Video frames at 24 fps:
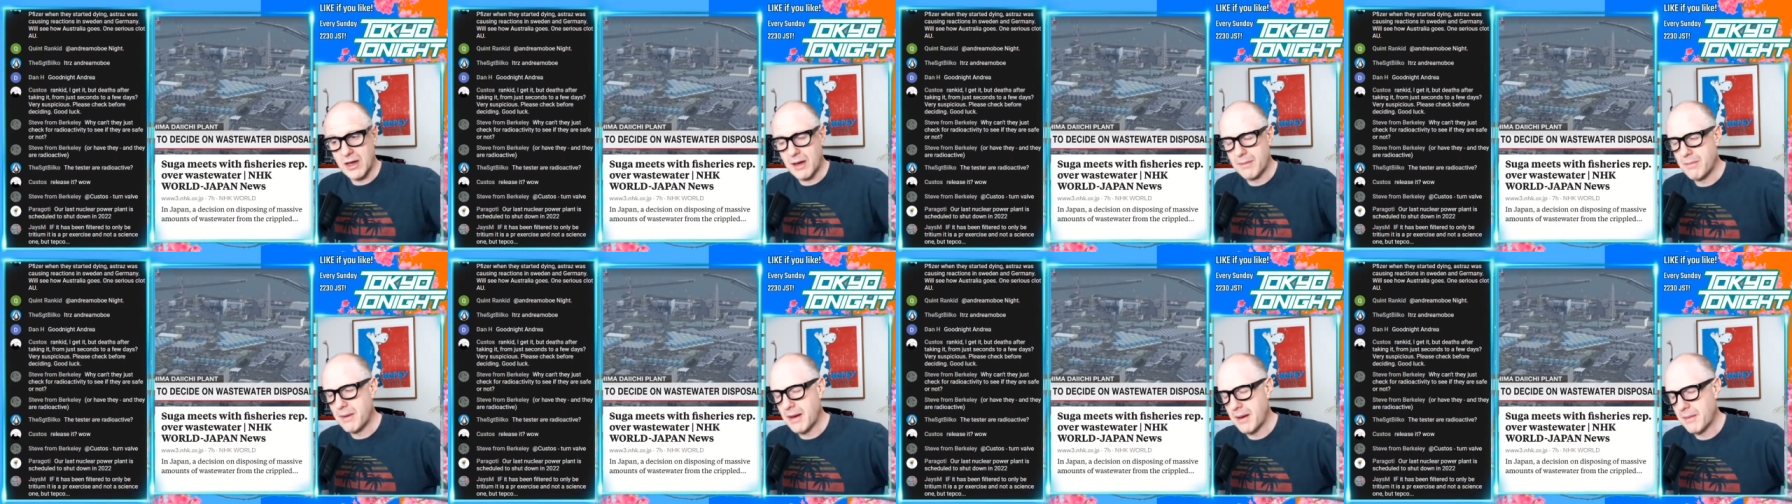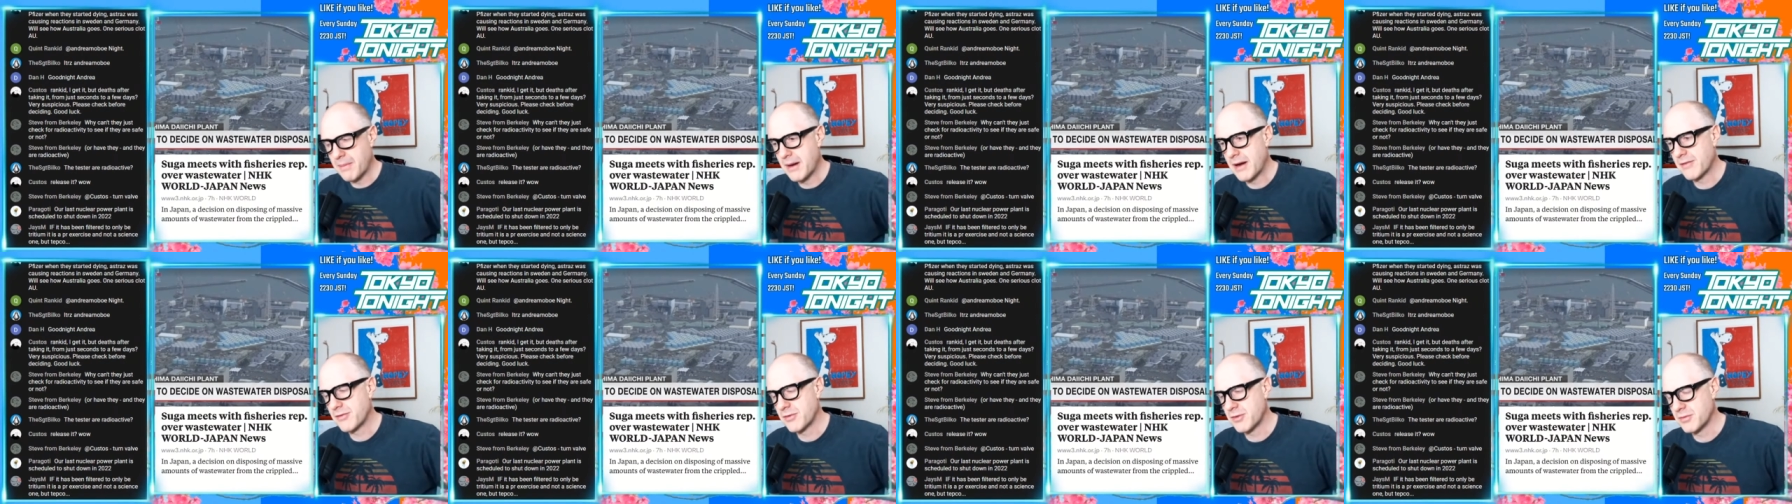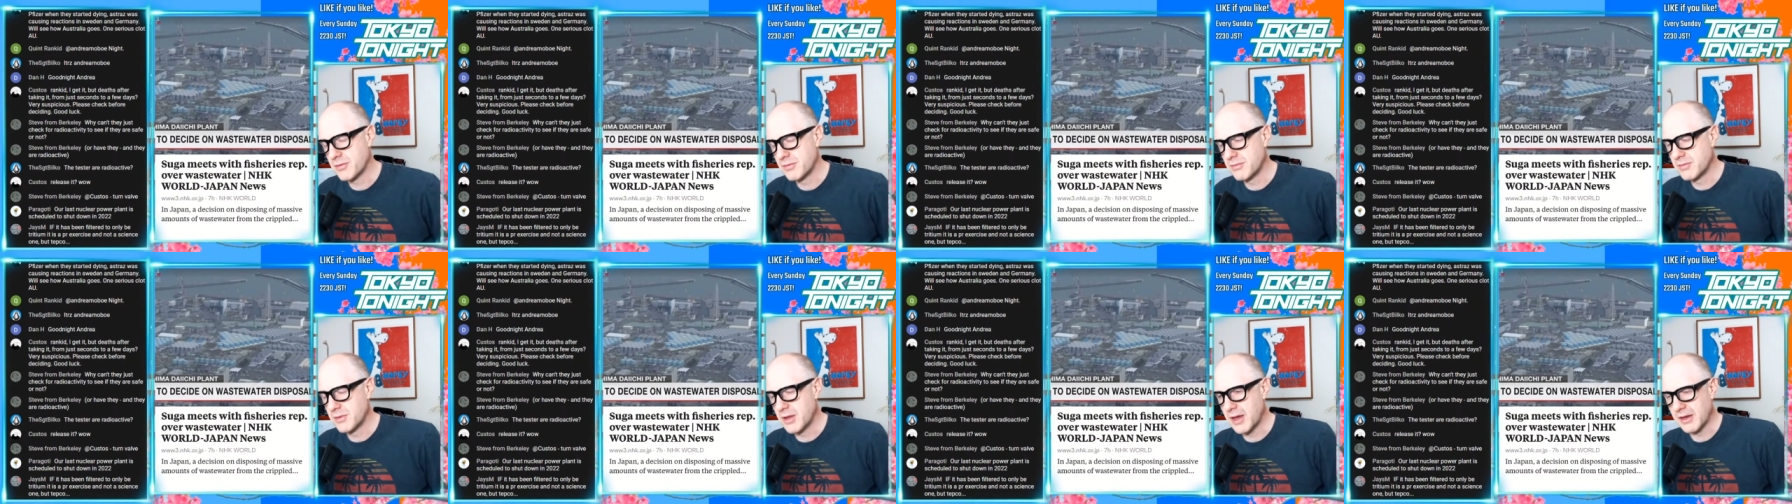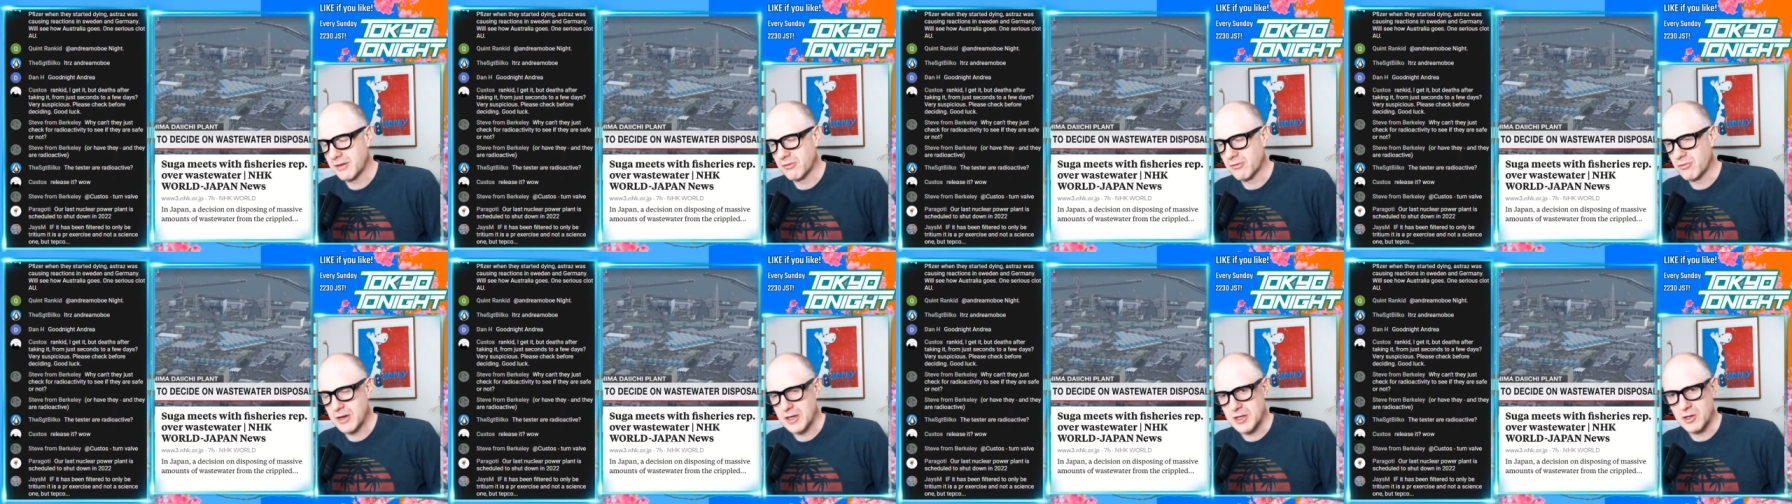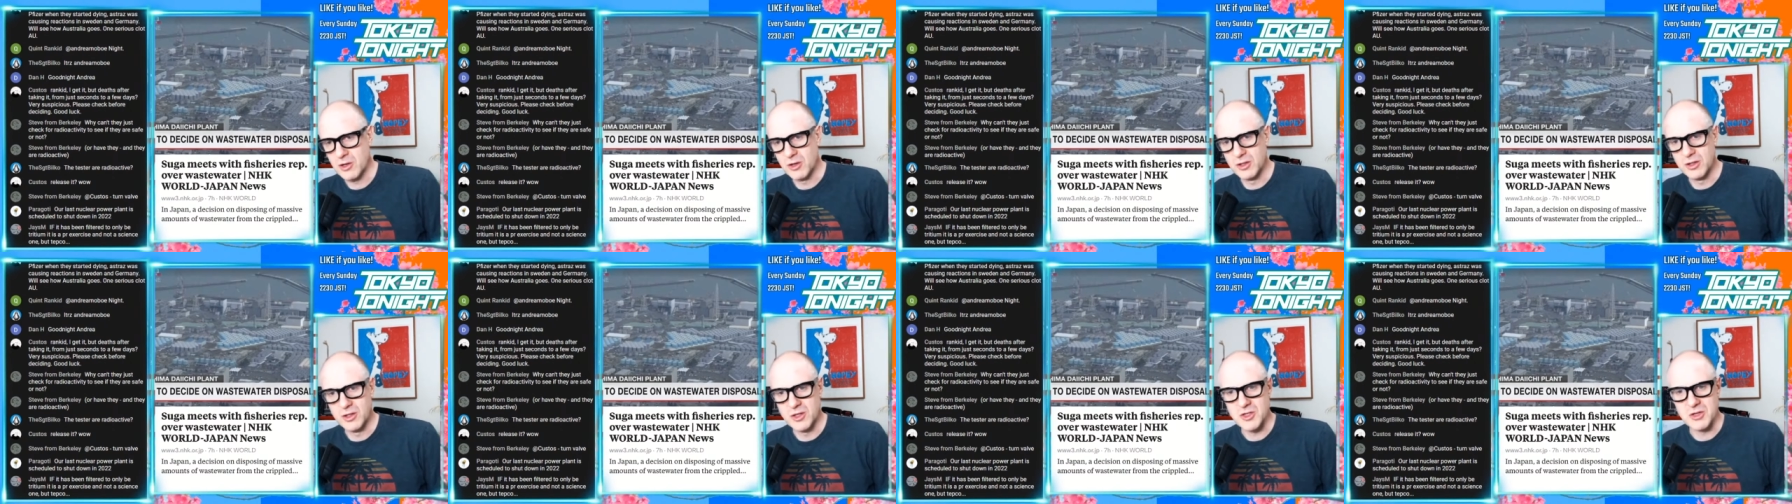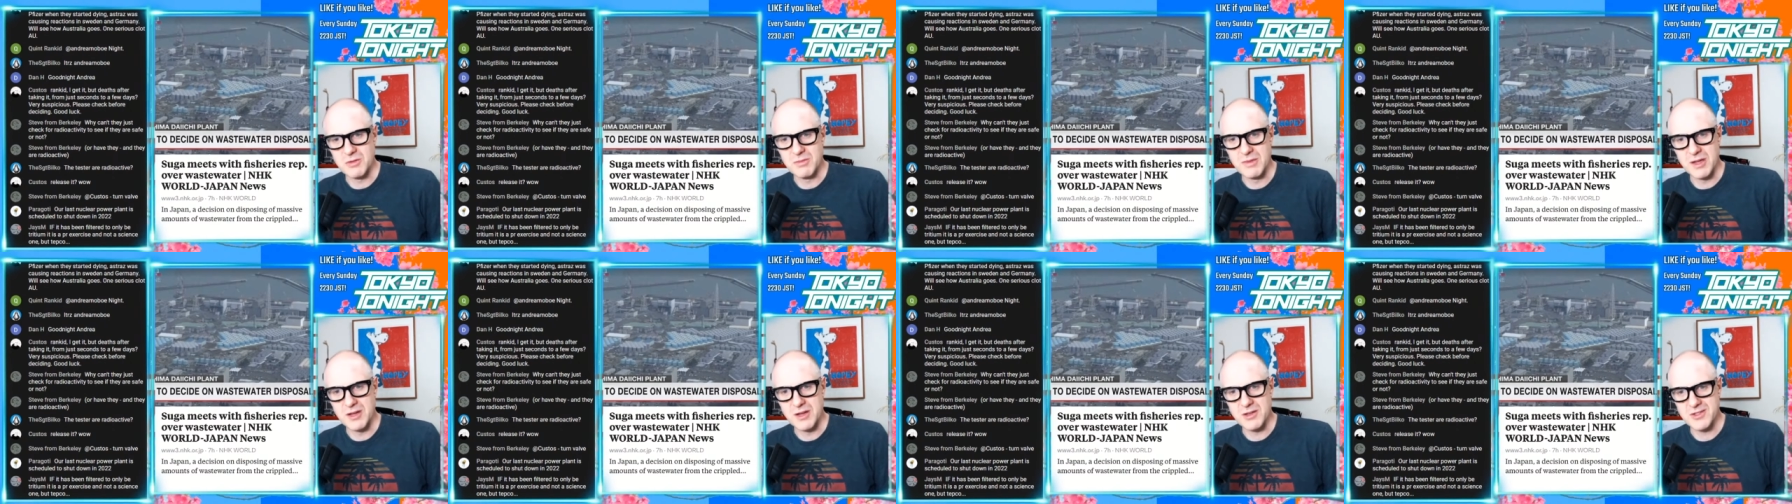apart from like
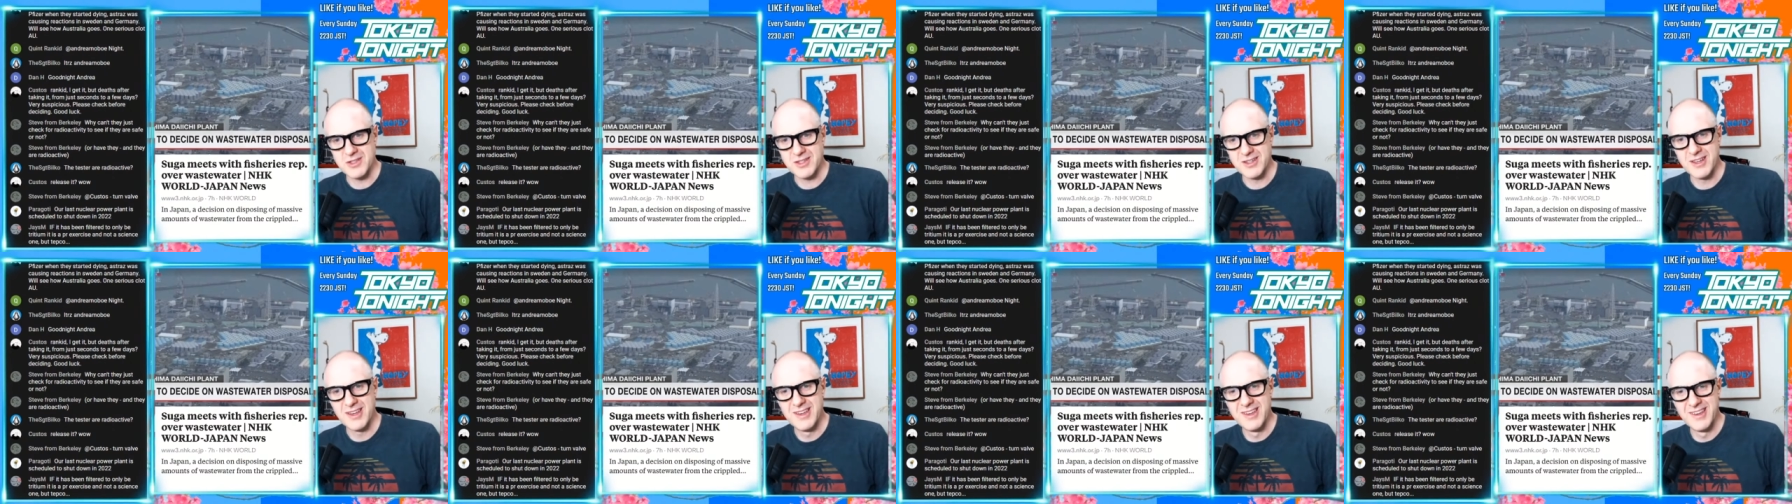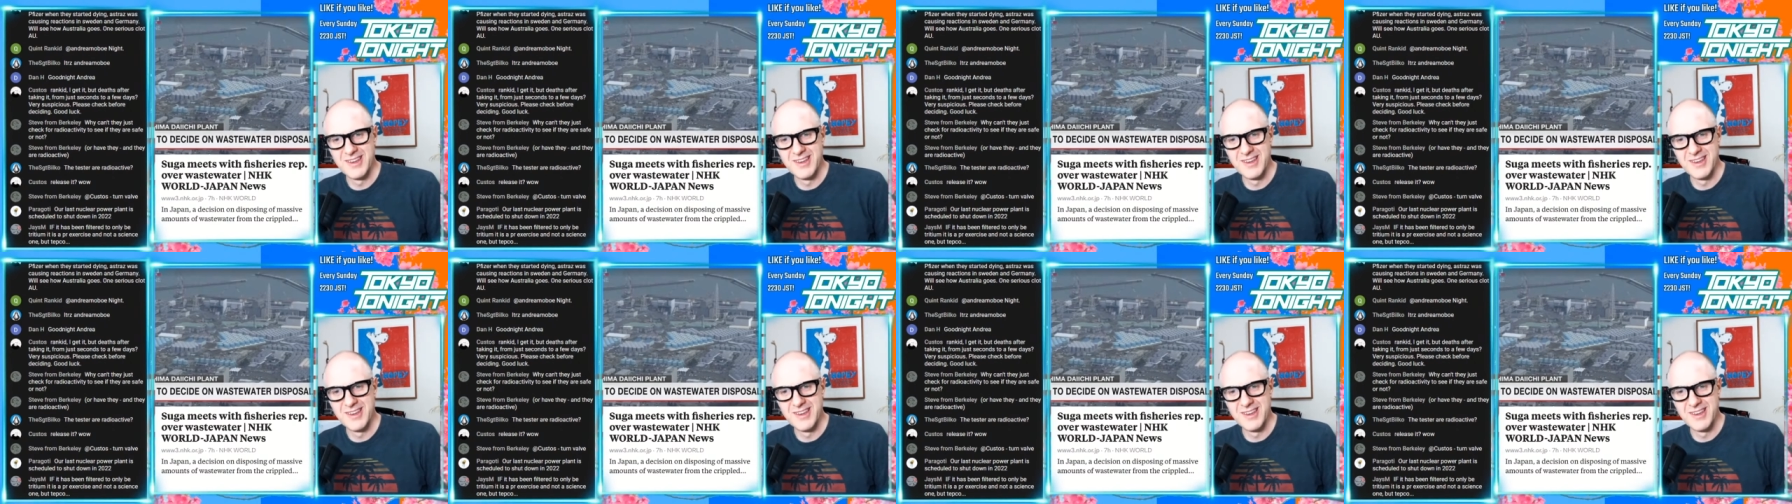radiology medicine.